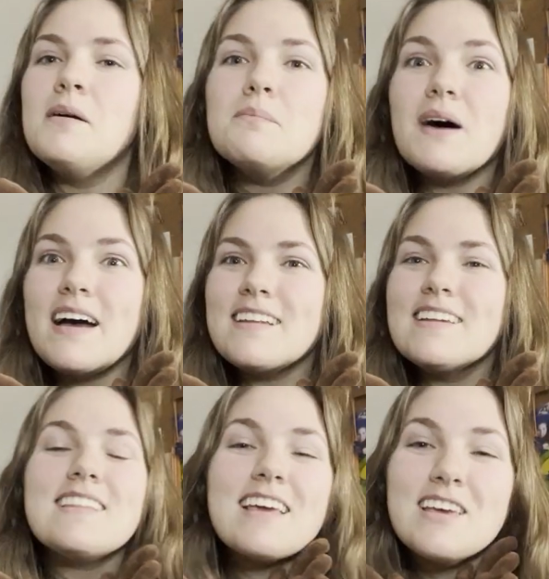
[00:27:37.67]
But
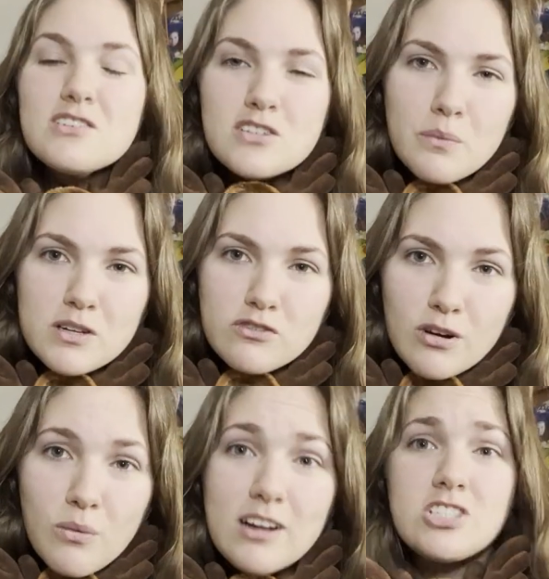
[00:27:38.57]
thank you so much for
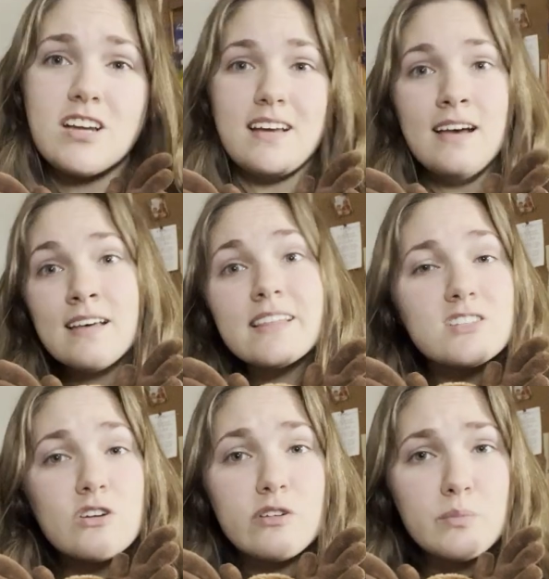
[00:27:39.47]
watching this
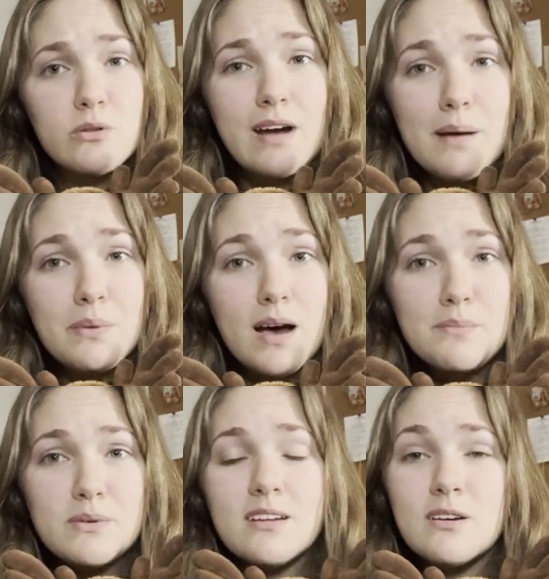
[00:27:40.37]
November wrap up
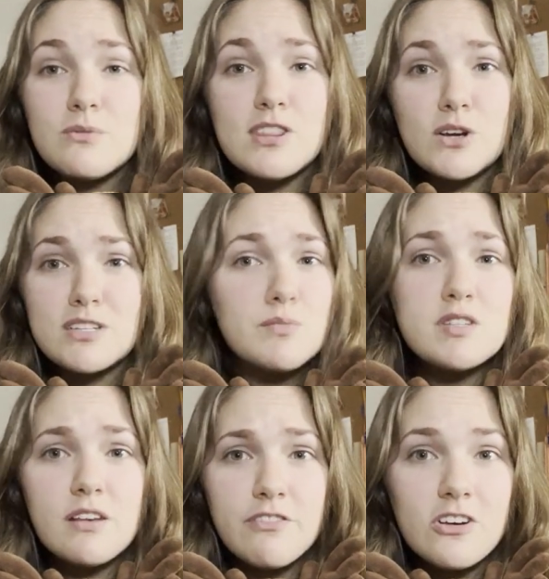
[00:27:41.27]
with a
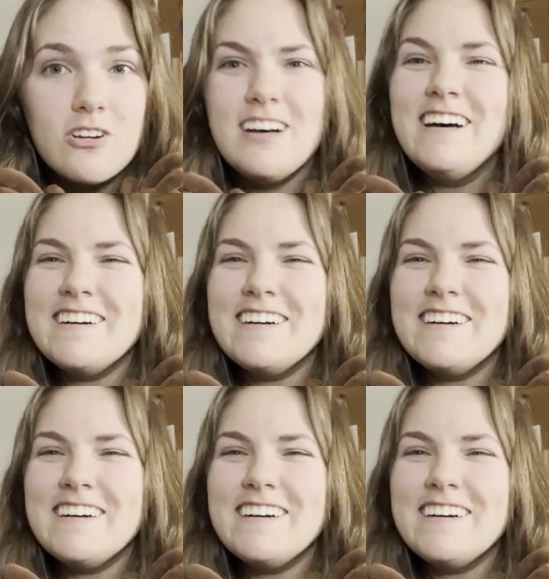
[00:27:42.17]
Christmassy feel.